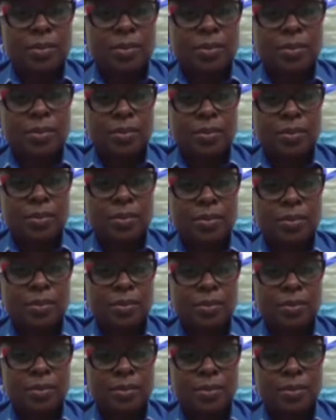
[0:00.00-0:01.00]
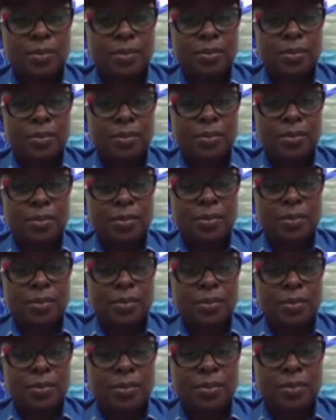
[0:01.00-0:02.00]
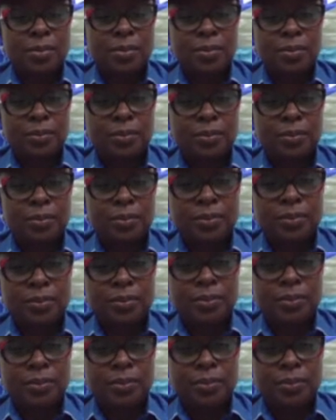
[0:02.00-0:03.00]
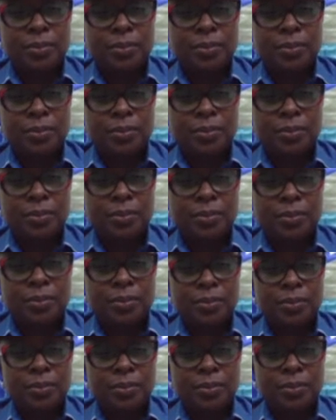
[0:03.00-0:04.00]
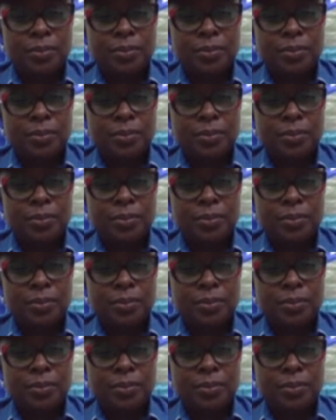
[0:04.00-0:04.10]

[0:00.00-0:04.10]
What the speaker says: [no speech]